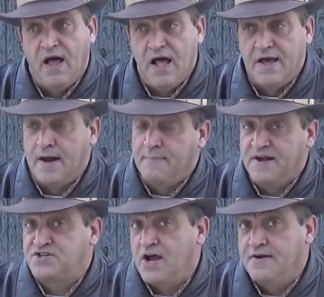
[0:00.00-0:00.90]
And I'm
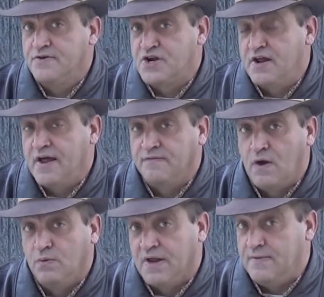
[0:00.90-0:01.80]
not saying there's anything
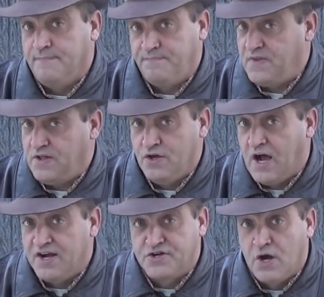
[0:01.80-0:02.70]
wrong with it. You
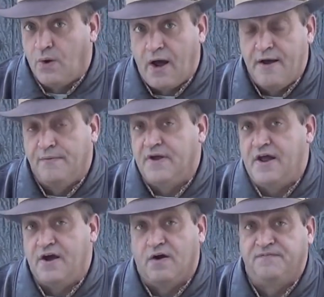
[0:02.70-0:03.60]
guys know I own an
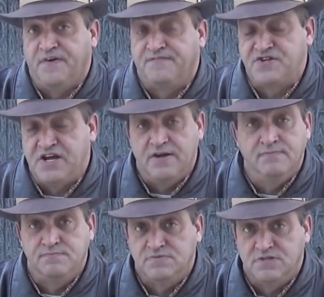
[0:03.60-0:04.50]
AR-15
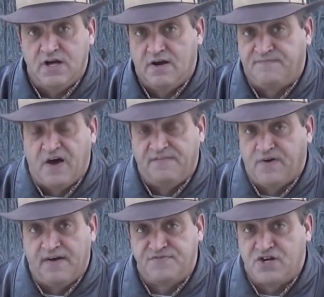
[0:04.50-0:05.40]
and a
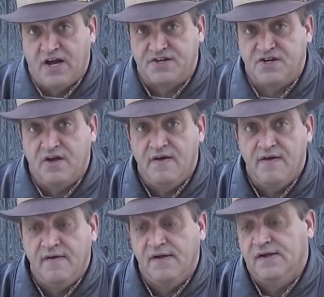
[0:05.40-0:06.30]
5.56,
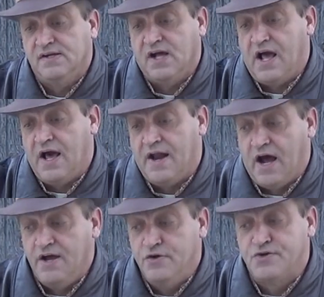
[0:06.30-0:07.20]
and
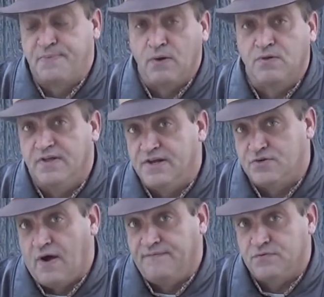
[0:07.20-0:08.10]
I use both of these
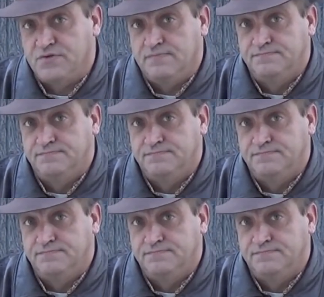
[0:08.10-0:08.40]
rifles.